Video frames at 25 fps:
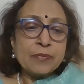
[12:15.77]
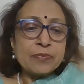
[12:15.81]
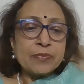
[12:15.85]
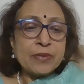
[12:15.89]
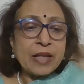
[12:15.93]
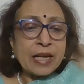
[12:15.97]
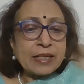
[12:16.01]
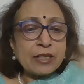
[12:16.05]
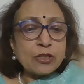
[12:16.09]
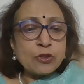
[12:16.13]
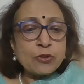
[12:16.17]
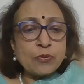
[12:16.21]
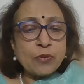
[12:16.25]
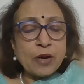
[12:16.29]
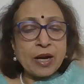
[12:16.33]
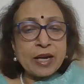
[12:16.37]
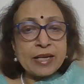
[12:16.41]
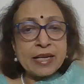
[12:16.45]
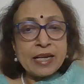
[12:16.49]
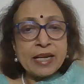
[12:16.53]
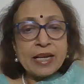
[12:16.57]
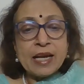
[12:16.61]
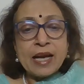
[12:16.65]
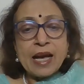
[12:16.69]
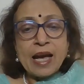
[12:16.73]
That is
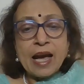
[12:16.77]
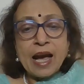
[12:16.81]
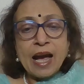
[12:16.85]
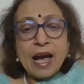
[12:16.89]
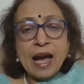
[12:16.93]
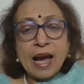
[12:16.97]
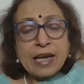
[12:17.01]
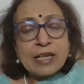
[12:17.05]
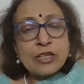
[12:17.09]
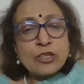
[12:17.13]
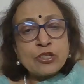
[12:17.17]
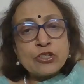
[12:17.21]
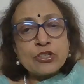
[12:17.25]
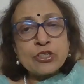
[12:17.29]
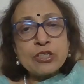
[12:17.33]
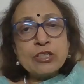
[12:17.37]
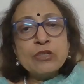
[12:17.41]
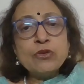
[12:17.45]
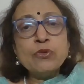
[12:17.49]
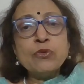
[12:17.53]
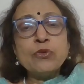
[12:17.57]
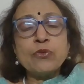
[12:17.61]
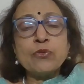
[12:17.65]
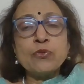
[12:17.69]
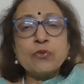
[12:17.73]
why
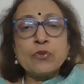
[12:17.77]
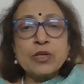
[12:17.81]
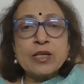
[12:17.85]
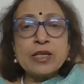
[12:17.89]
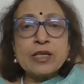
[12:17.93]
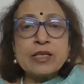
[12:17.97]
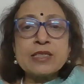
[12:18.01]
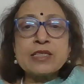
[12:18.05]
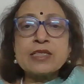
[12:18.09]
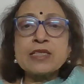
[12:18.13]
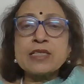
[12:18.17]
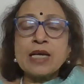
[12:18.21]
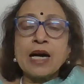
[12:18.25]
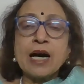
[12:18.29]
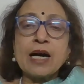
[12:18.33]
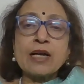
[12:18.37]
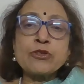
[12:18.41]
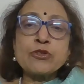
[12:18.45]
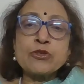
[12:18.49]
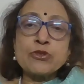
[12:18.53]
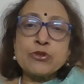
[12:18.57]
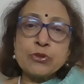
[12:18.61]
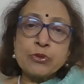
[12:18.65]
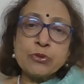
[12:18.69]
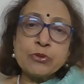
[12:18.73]
action words are
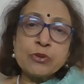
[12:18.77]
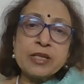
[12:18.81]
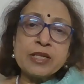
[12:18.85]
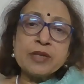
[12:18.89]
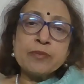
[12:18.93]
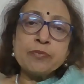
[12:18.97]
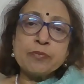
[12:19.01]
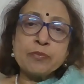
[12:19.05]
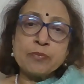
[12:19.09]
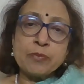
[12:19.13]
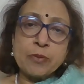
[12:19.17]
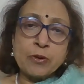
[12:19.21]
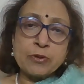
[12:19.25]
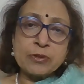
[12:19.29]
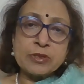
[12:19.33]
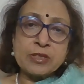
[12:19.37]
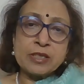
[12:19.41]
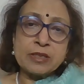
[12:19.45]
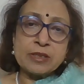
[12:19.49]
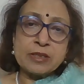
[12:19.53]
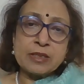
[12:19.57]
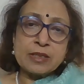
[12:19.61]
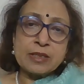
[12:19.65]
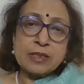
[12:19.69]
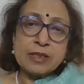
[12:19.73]
so
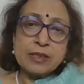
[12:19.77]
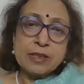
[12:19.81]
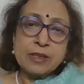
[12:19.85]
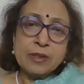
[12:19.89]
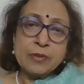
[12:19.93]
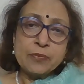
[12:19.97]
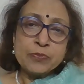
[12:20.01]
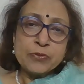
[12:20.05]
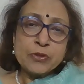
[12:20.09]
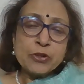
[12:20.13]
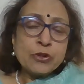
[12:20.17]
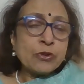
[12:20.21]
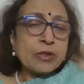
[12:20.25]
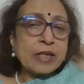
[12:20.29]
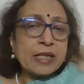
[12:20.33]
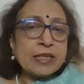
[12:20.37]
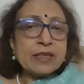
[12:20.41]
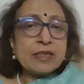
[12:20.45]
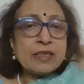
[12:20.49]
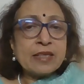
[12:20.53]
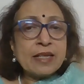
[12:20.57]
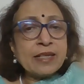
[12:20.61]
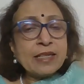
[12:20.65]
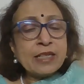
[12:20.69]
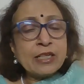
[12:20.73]
important. You can
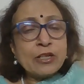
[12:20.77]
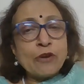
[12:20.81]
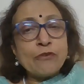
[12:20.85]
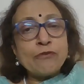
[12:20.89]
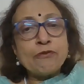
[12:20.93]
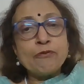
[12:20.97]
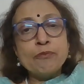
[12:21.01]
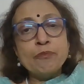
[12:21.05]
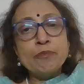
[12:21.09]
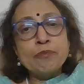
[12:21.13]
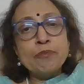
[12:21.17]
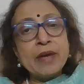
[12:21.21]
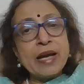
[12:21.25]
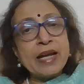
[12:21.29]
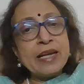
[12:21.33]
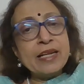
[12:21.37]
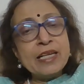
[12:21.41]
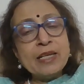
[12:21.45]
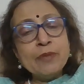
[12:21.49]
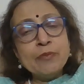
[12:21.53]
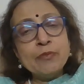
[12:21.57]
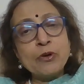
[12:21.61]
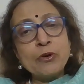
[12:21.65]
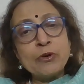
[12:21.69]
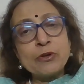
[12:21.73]
think of
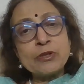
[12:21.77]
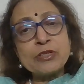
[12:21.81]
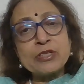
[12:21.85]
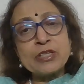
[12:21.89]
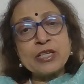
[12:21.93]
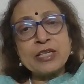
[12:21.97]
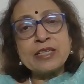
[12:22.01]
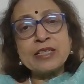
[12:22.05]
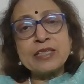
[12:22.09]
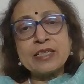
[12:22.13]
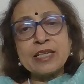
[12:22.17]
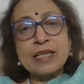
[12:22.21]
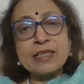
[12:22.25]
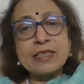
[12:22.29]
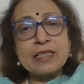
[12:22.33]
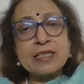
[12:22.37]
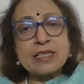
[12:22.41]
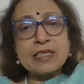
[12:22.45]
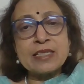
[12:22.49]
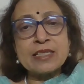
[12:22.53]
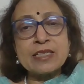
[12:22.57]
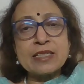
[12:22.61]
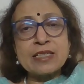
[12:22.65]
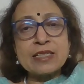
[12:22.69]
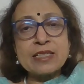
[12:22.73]
many more
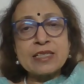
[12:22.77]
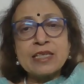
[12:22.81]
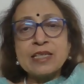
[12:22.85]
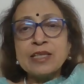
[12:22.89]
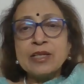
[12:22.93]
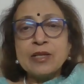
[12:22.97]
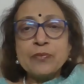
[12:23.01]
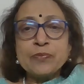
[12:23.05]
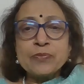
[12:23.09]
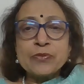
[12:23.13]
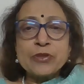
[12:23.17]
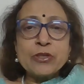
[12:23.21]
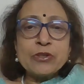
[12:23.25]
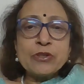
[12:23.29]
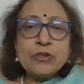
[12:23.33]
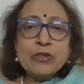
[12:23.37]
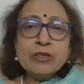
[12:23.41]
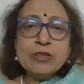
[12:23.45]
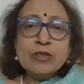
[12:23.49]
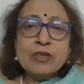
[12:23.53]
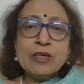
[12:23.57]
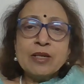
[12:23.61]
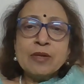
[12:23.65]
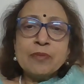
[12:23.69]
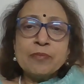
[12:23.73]
sentences,
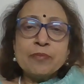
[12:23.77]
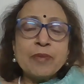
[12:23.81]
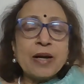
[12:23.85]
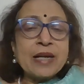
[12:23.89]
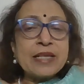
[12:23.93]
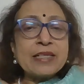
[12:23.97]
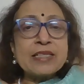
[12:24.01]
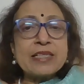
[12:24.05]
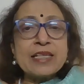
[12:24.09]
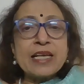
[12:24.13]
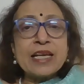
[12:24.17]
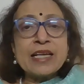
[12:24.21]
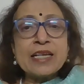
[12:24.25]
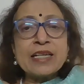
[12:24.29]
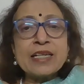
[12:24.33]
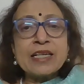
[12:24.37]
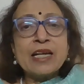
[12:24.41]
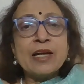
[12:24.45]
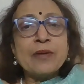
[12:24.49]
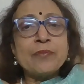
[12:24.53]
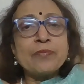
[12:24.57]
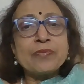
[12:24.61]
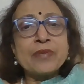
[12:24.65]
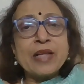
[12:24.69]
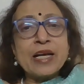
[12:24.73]
by saying
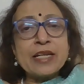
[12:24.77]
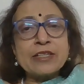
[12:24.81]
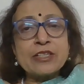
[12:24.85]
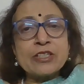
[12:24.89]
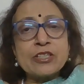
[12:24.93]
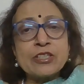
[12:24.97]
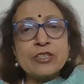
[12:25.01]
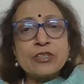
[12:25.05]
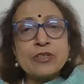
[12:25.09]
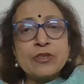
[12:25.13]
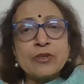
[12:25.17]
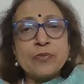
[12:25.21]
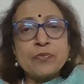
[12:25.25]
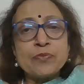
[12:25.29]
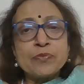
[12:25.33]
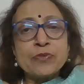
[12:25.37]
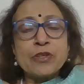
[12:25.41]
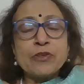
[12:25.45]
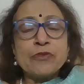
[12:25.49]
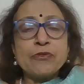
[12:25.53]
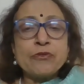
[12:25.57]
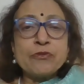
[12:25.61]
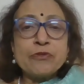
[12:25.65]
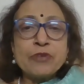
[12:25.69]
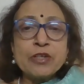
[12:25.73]
that
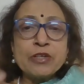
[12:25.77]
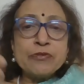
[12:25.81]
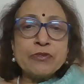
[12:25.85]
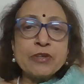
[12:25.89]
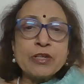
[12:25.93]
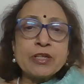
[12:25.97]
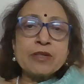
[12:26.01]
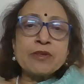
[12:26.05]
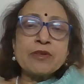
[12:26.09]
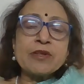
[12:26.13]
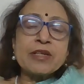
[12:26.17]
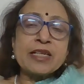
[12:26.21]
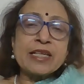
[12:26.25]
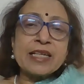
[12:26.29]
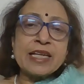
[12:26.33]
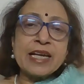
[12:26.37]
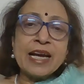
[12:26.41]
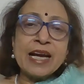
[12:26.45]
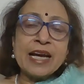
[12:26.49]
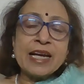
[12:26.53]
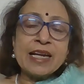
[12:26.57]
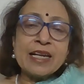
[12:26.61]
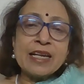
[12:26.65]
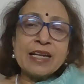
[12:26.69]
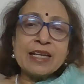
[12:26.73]
we were
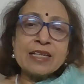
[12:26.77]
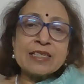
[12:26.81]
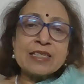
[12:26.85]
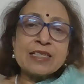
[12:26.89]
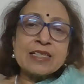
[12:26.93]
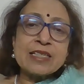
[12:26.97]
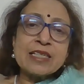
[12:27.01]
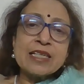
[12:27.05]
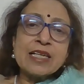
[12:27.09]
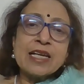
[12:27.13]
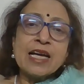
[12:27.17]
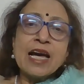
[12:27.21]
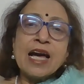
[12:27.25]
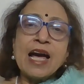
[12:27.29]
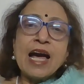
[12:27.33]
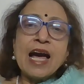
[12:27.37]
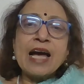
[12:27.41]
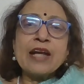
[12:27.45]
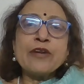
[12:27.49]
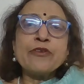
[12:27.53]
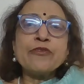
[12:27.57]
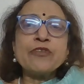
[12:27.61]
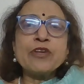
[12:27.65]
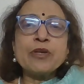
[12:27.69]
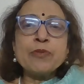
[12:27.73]
careless
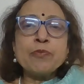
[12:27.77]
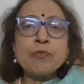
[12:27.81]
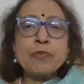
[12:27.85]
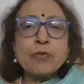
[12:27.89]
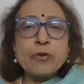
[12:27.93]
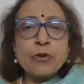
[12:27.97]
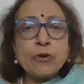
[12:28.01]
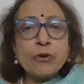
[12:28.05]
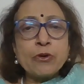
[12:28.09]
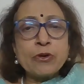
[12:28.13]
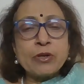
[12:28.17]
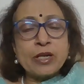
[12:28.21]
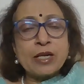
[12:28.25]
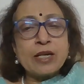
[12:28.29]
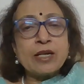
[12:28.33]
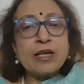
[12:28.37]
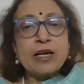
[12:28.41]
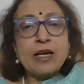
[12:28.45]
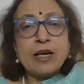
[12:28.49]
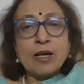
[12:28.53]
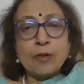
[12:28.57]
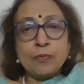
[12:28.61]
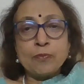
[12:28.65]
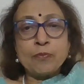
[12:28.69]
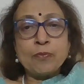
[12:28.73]
and we broke
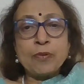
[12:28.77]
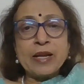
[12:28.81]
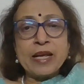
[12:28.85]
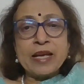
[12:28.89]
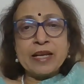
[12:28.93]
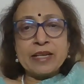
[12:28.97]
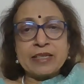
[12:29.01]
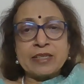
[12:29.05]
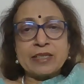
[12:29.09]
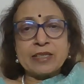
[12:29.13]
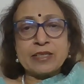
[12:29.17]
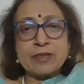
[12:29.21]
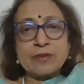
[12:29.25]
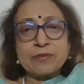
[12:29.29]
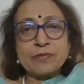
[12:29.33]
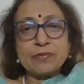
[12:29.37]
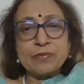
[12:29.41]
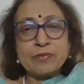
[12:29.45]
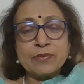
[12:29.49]
a plate.